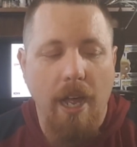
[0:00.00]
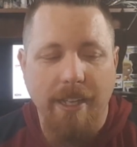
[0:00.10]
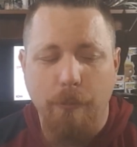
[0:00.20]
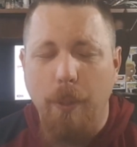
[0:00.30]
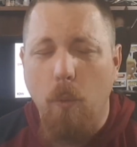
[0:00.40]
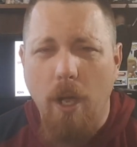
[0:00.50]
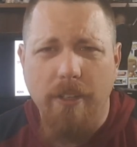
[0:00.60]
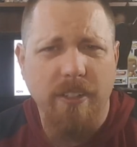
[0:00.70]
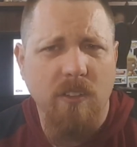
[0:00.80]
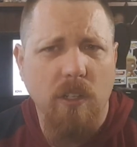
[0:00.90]
Uh, it's been a
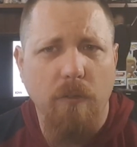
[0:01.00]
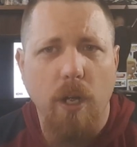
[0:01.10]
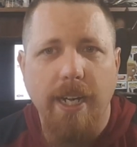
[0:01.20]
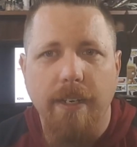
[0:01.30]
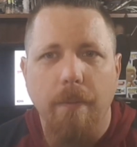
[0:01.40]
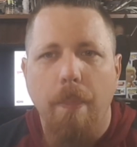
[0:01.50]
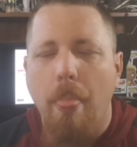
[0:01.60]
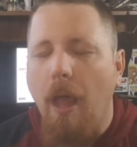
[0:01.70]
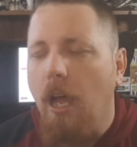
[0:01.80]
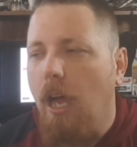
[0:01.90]
while since I've read it.
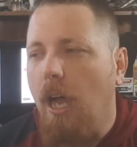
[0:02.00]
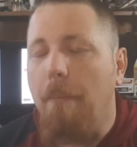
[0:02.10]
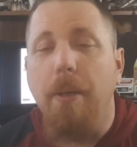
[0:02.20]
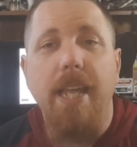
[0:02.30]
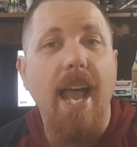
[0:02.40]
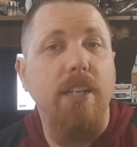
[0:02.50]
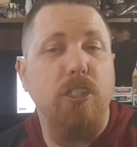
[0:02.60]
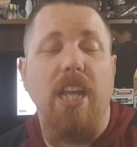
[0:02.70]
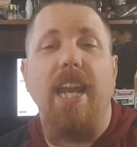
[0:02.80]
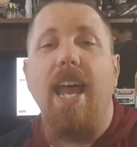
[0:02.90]
Uh, but yeah,
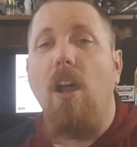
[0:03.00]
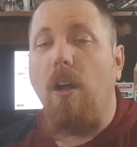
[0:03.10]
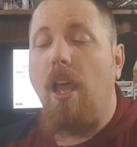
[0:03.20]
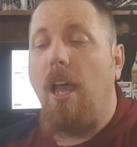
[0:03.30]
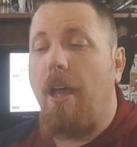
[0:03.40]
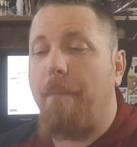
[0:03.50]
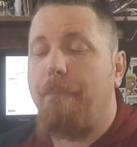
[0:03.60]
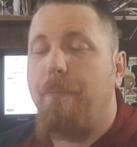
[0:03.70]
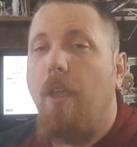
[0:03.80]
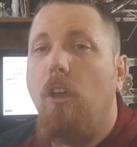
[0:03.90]
check it out. Uh,
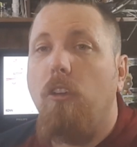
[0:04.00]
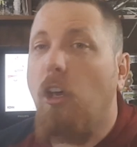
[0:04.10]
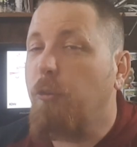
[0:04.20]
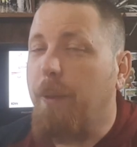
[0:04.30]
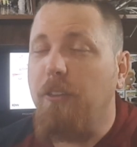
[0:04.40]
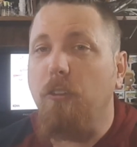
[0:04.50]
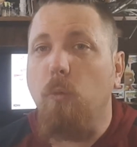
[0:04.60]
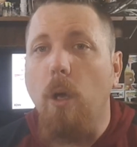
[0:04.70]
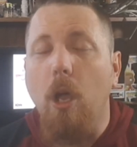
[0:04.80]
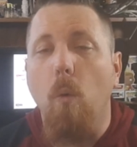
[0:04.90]
Ghostbusters
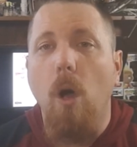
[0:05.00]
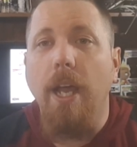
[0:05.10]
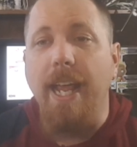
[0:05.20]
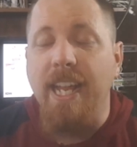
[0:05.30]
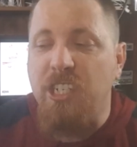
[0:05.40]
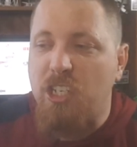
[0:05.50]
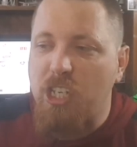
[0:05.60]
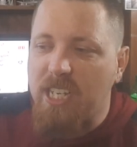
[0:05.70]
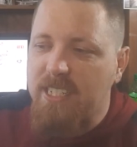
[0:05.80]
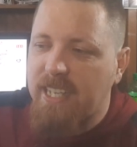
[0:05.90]
101. It
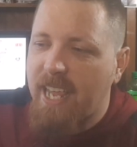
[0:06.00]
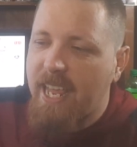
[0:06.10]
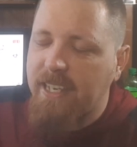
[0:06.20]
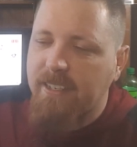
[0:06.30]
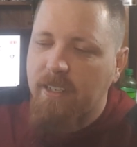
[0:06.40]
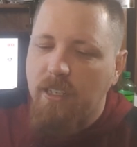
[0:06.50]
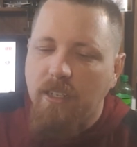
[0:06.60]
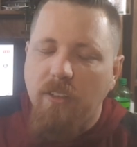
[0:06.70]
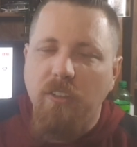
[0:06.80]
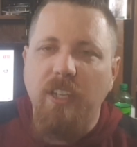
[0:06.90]
just hit
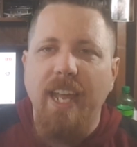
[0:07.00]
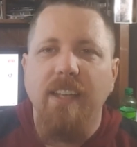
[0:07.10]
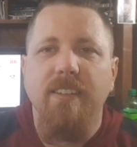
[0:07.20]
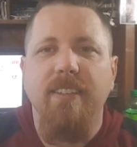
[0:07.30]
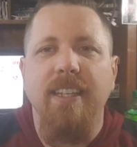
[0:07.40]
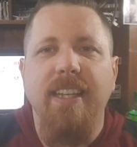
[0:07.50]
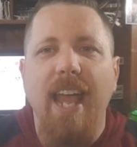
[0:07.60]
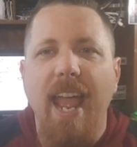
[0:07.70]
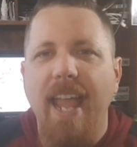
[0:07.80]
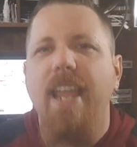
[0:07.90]
stands
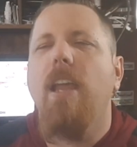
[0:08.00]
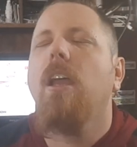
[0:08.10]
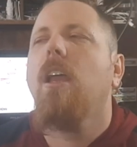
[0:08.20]
today.